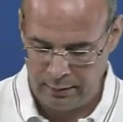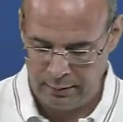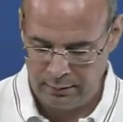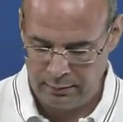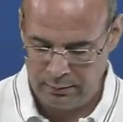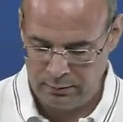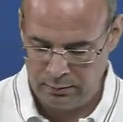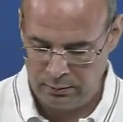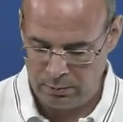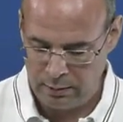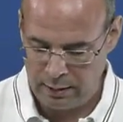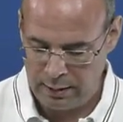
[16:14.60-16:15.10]

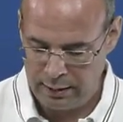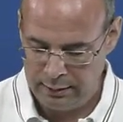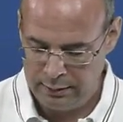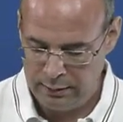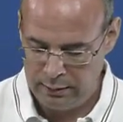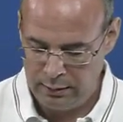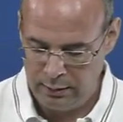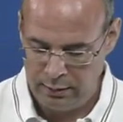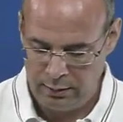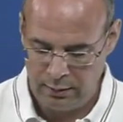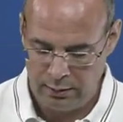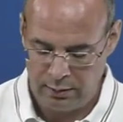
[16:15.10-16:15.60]
Quae,
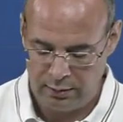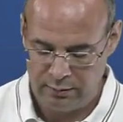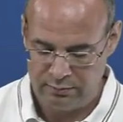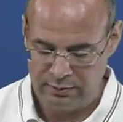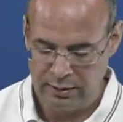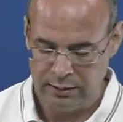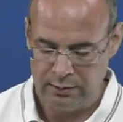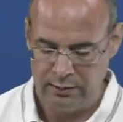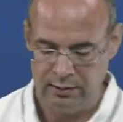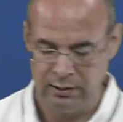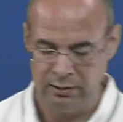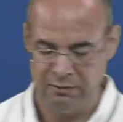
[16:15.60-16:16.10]

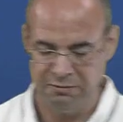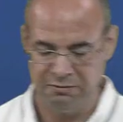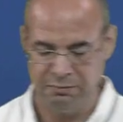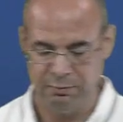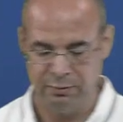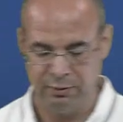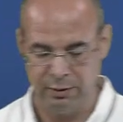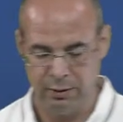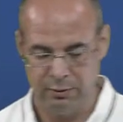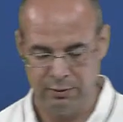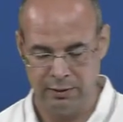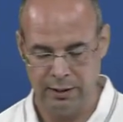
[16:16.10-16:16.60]
relative
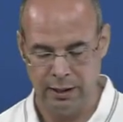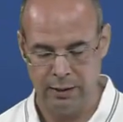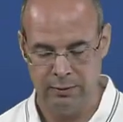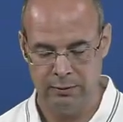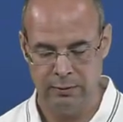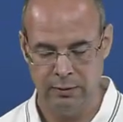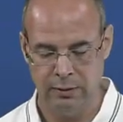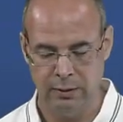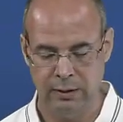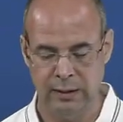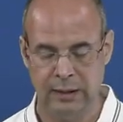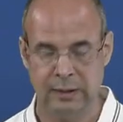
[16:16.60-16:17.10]
pronoun,
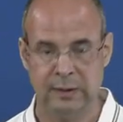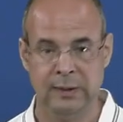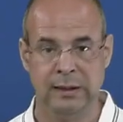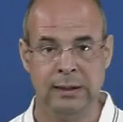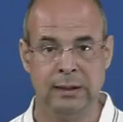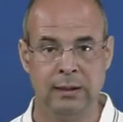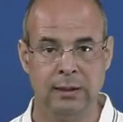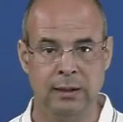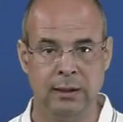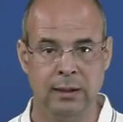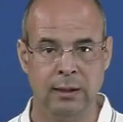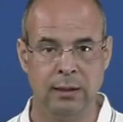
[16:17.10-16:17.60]

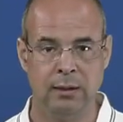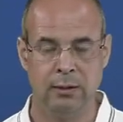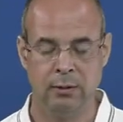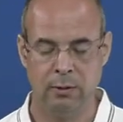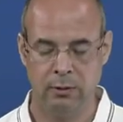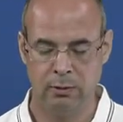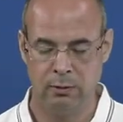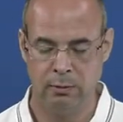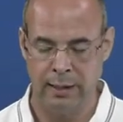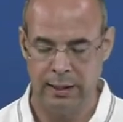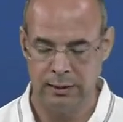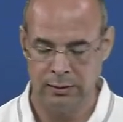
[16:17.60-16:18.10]
Latine
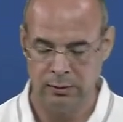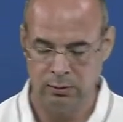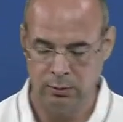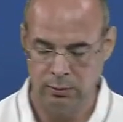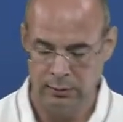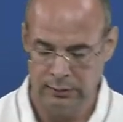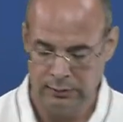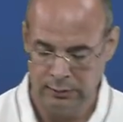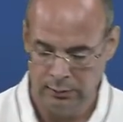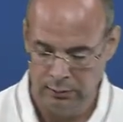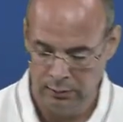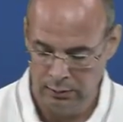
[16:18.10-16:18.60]

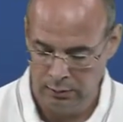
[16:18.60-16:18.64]
loquatur,